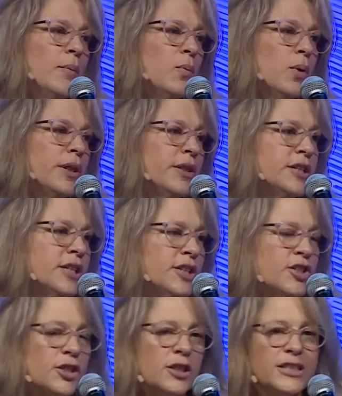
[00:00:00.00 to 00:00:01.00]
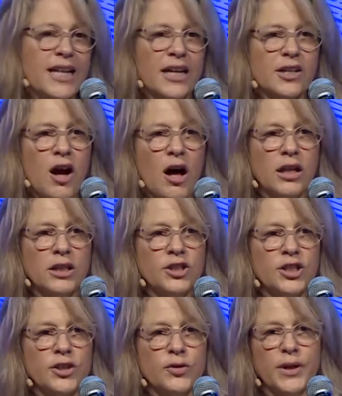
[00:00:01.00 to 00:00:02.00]
with digital
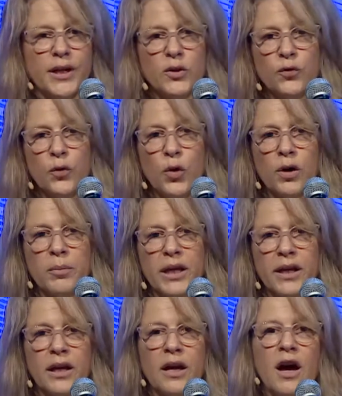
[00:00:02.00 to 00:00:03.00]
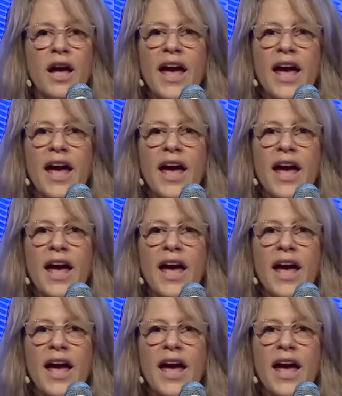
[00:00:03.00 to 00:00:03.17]
technology transforming